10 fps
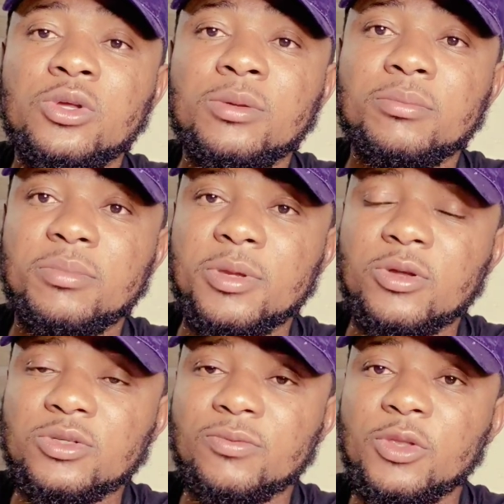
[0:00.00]

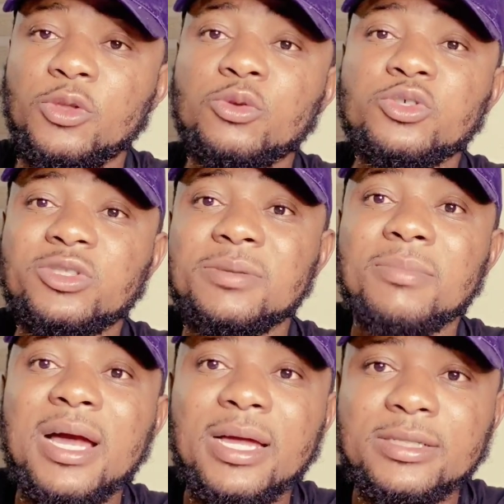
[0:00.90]

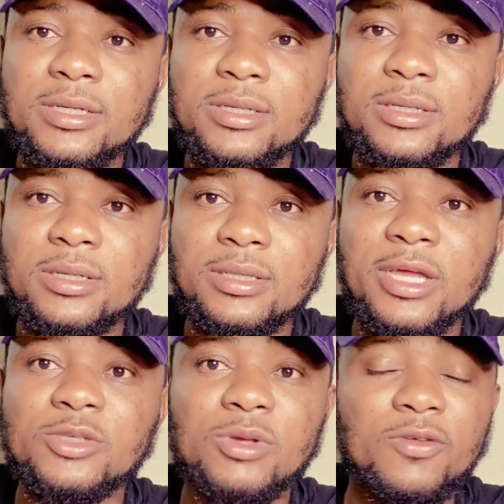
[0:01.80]
demand.
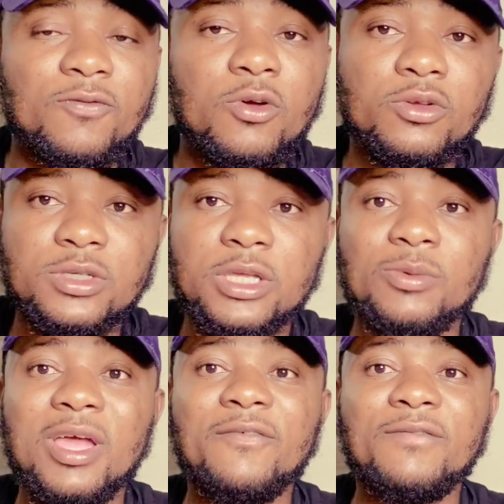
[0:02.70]
That is one, of course, it
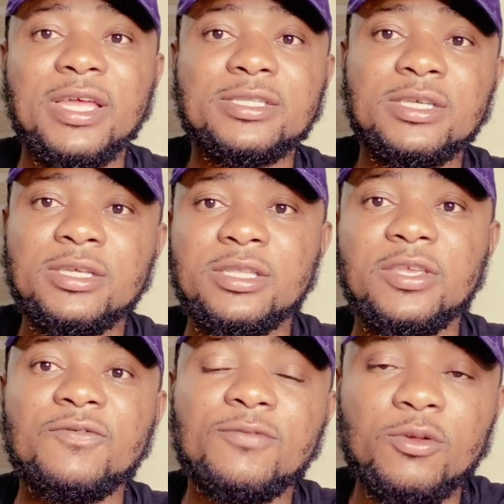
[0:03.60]
will affect the
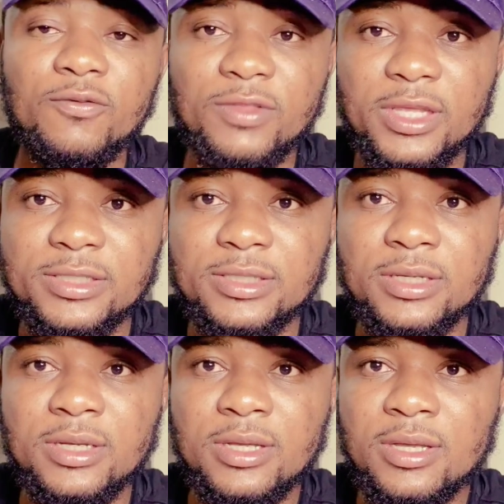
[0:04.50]
inflow of things.
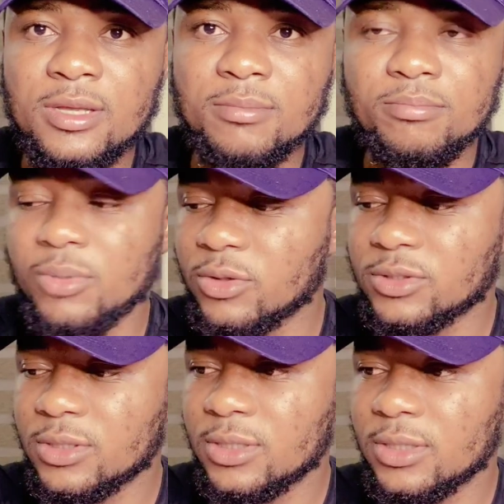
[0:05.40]

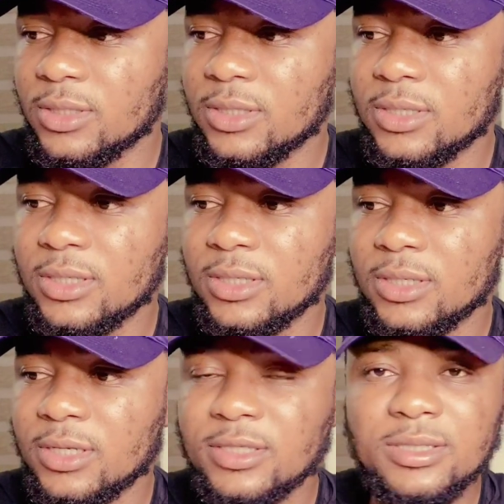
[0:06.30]
But
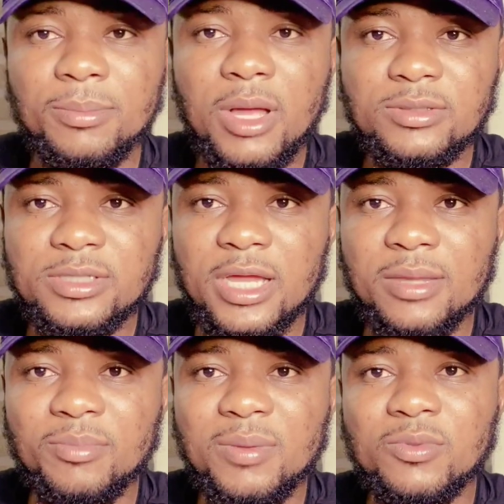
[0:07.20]
it's about
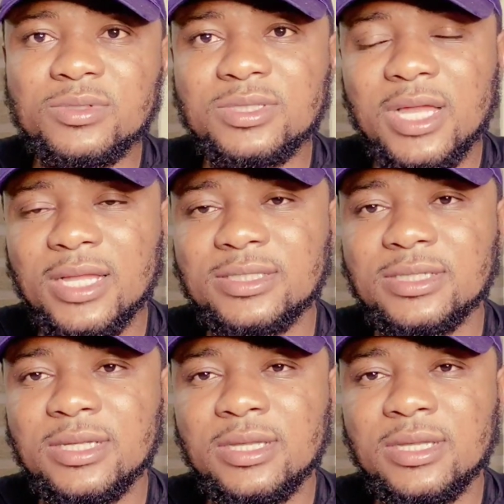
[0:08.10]
time people start.